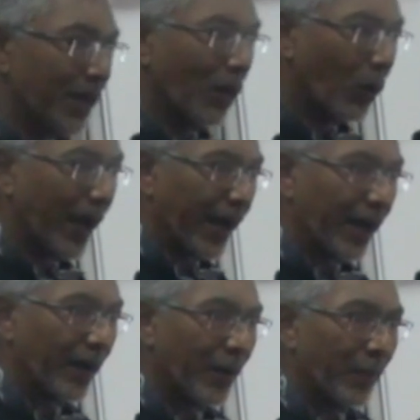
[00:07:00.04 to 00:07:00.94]
in a
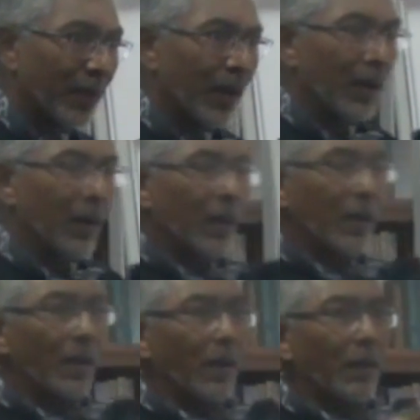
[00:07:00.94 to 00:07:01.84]
way.
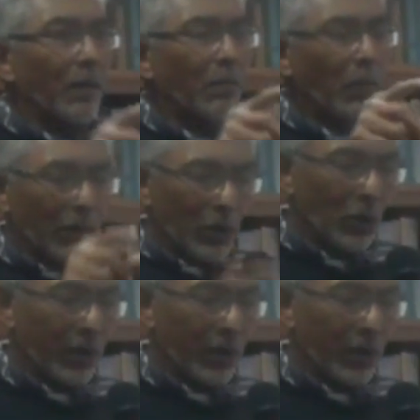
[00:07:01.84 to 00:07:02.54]
But when you